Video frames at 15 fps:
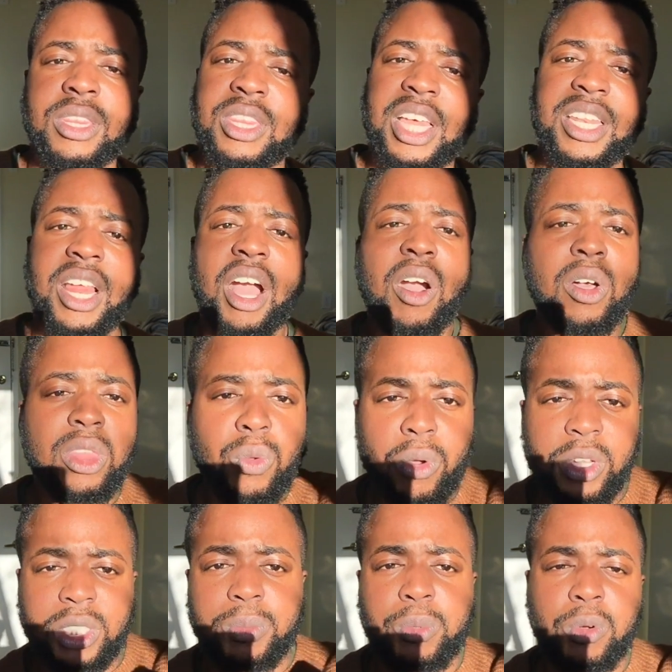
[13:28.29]
that now they
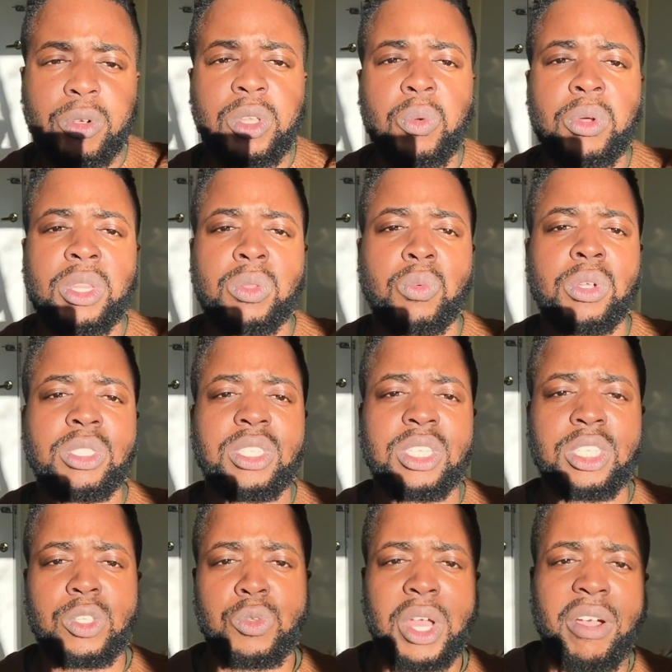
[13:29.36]
want to support you once they
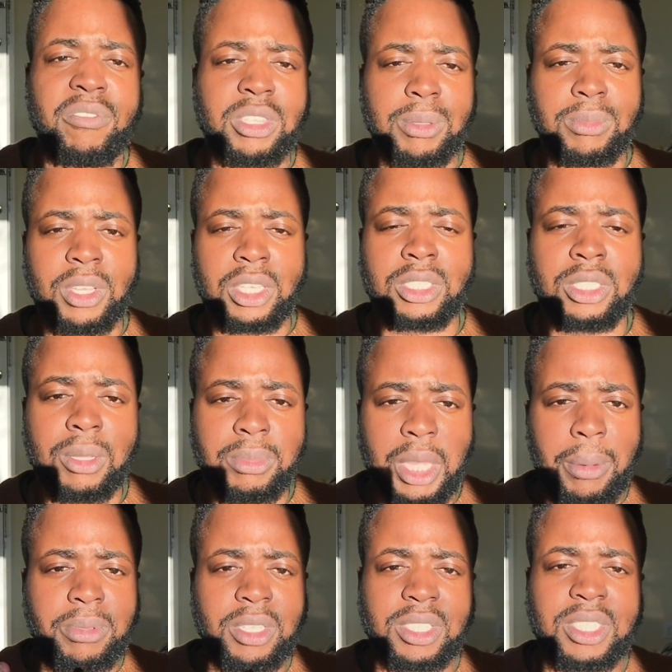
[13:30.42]
see you having some
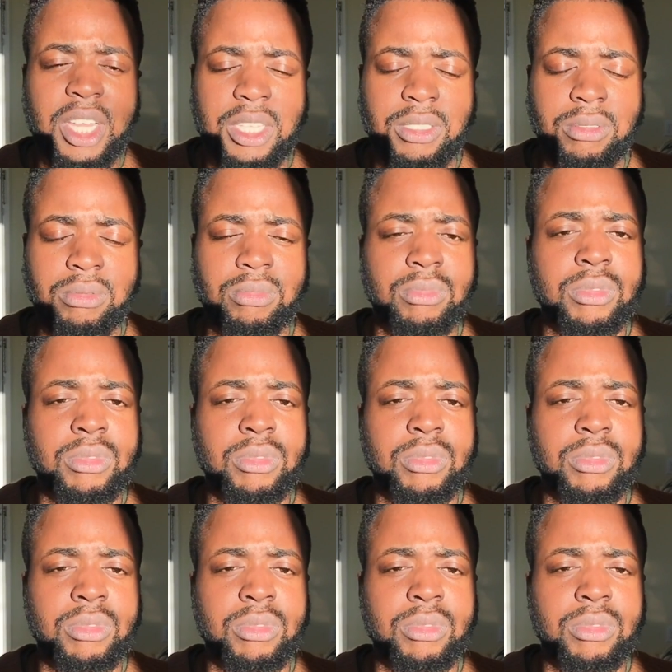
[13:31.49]
type of success,